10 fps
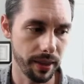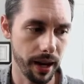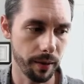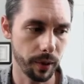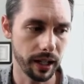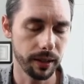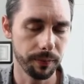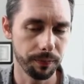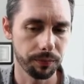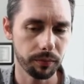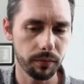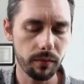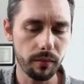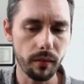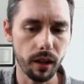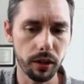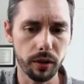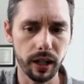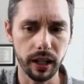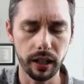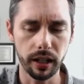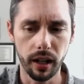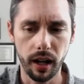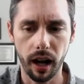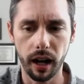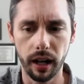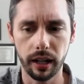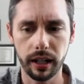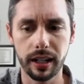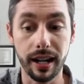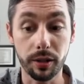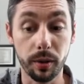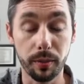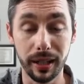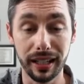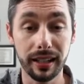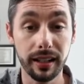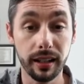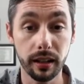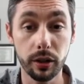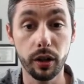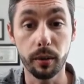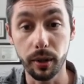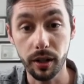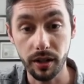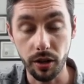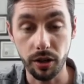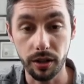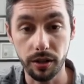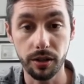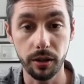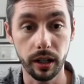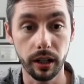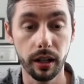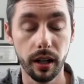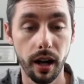That way you can connect with me here, you can book sessions, you can